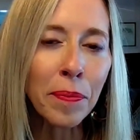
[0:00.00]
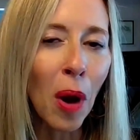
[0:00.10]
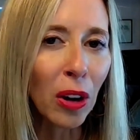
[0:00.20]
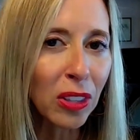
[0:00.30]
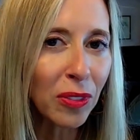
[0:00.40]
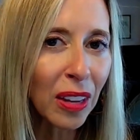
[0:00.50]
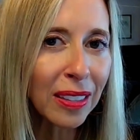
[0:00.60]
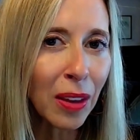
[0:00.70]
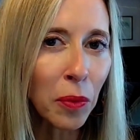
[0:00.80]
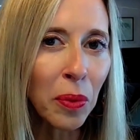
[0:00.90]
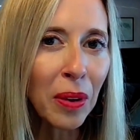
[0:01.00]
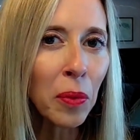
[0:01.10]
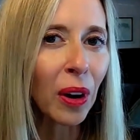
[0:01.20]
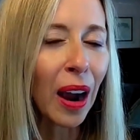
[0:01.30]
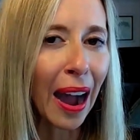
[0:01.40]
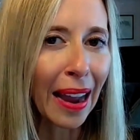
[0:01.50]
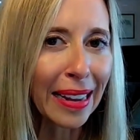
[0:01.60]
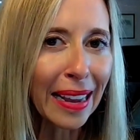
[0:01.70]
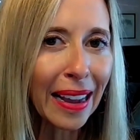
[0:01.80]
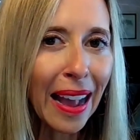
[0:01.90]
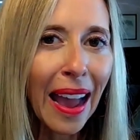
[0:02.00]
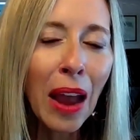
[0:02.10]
parts of us that we were hiding,